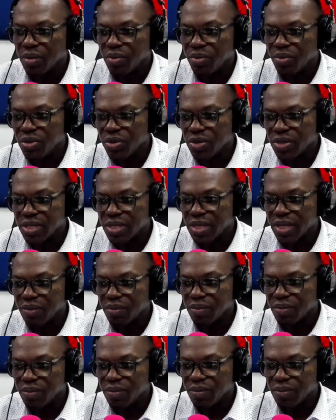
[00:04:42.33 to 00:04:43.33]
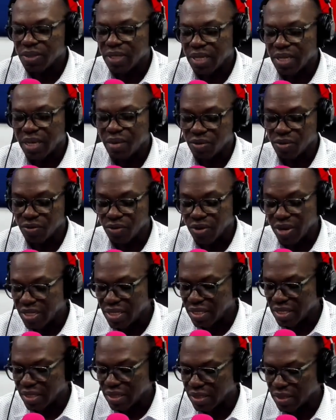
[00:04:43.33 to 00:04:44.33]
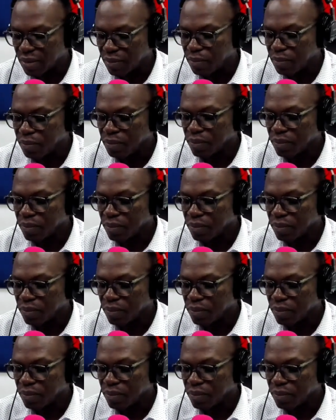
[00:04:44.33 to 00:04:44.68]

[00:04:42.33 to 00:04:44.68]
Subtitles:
produce some types of writings.